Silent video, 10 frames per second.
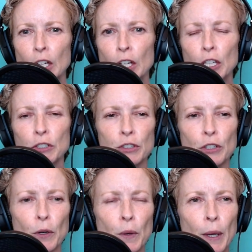
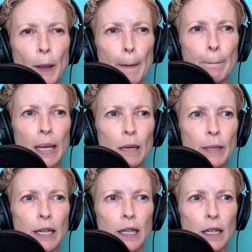So
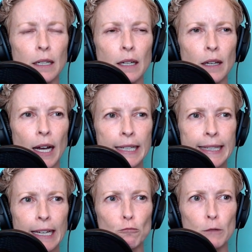maybe I
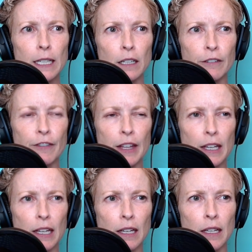get rid of
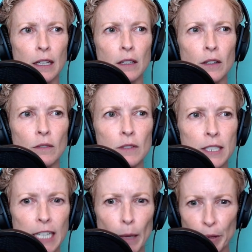the
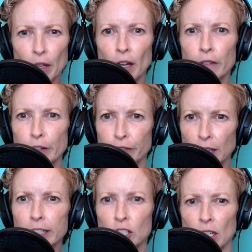depth of the
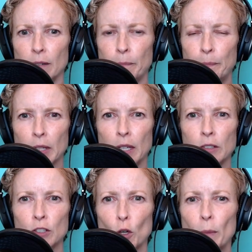flexion.
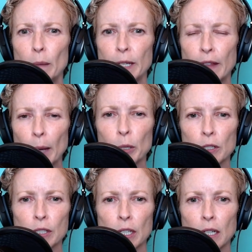So maybe that
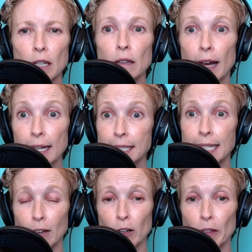person lies
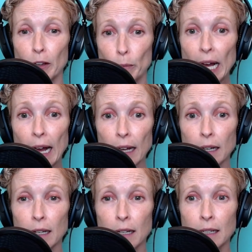down on their
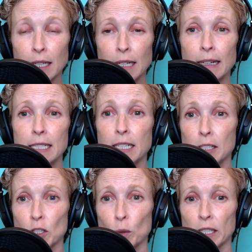back and does
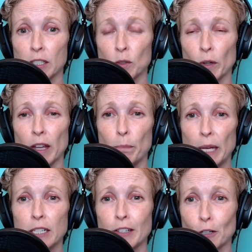a twist where they
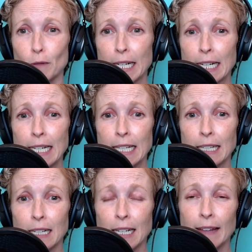bend their right knee
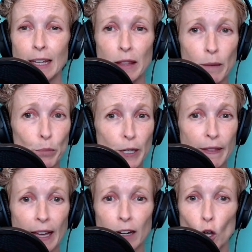in and then they bring
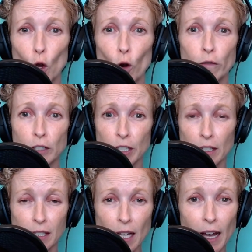that over to
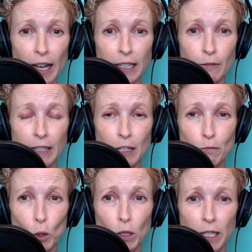the side, right? They
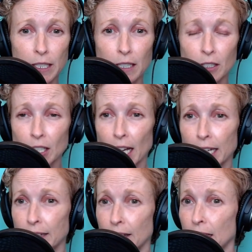roll onto their
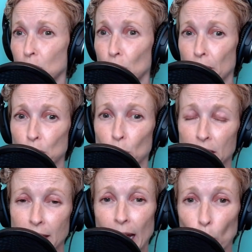side and then they do their
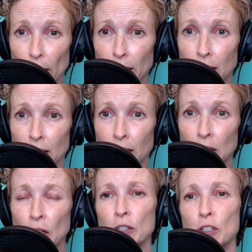twist that way.
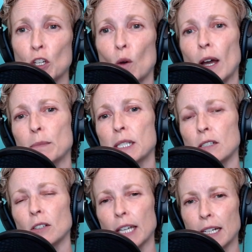So I'm
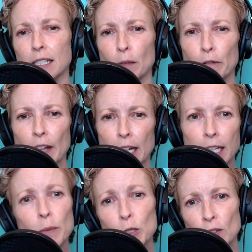still getting some of that
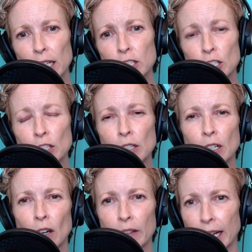hip stretch
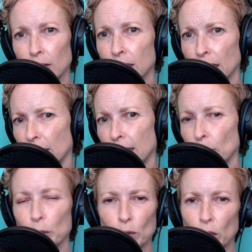on the outside of the
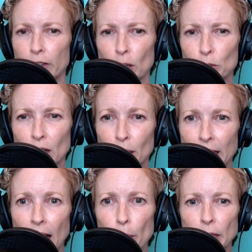hip or whatever I'm trying to
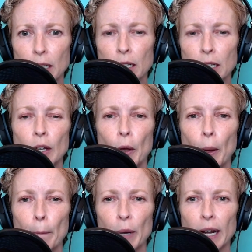make happen,
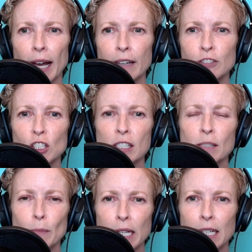but I've just
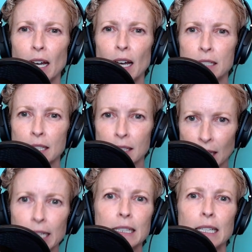made it a
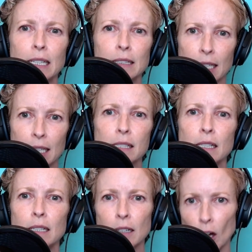slightly
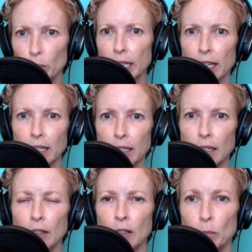less complicated
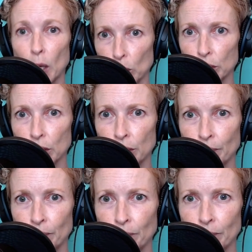pose
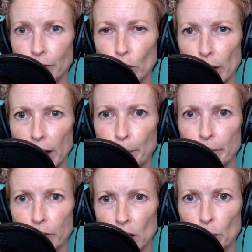for them,
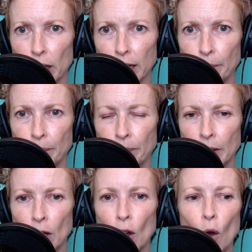for their body.
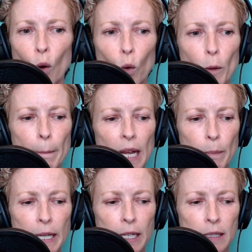Or
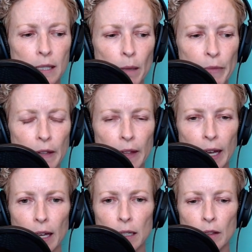maybe it's something that